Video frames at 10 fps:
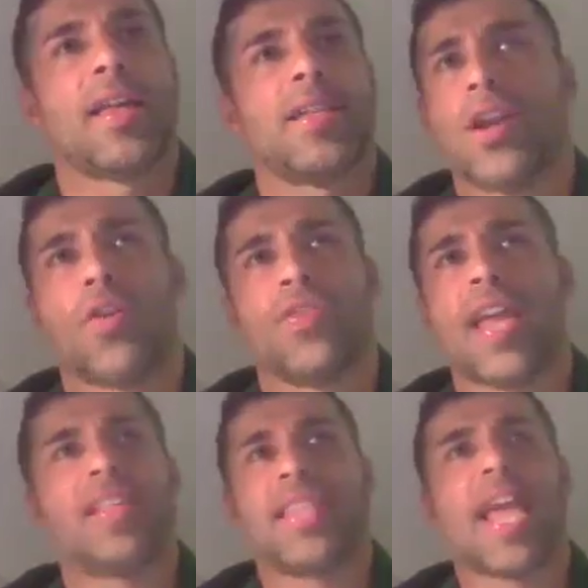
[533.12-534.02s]

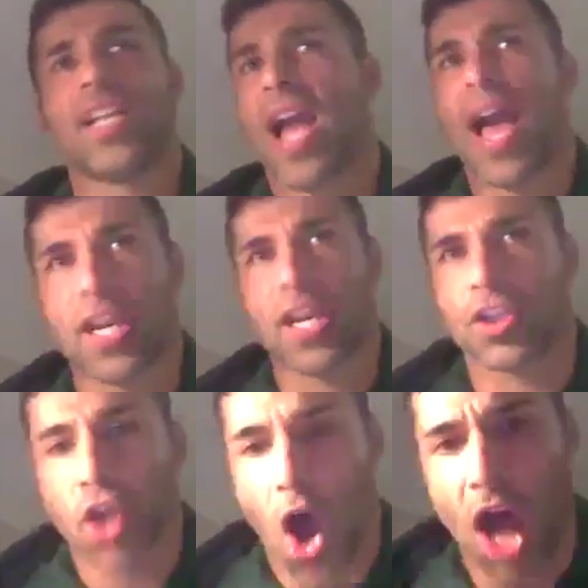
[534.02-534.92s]
they kind of
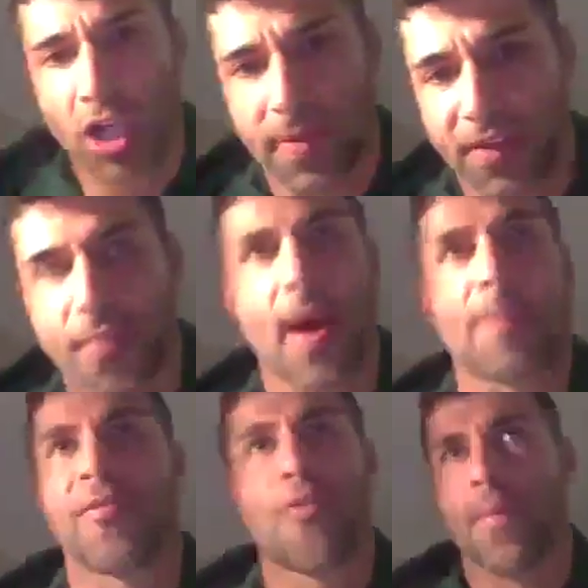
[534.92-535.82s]
dogged me for my
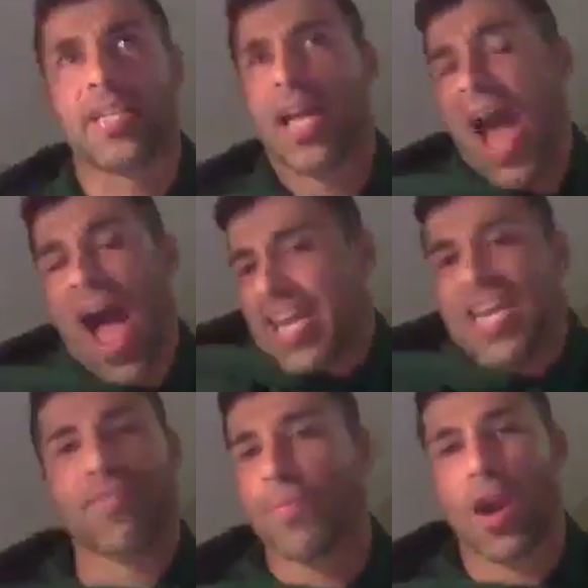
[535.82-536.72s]
performance. I had
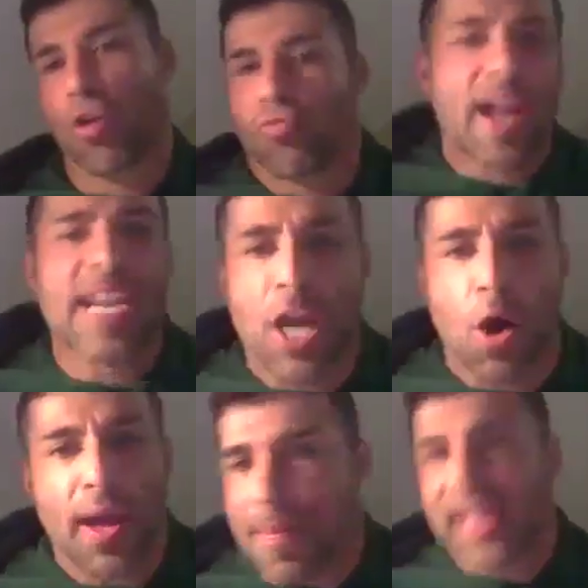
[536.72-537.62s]
never been on radio
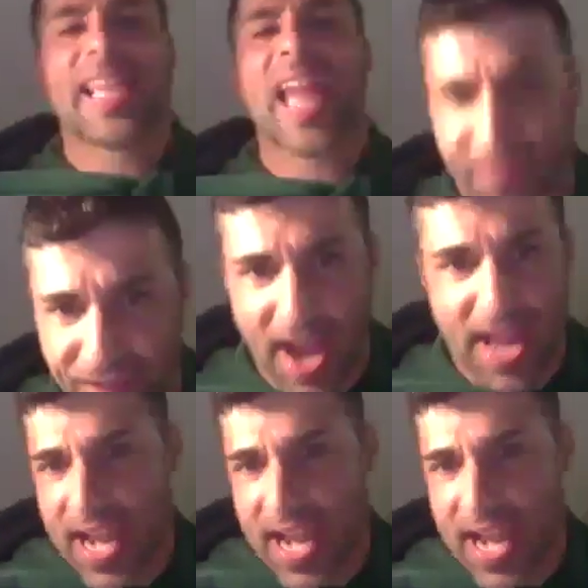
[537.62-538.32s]
in my life. I had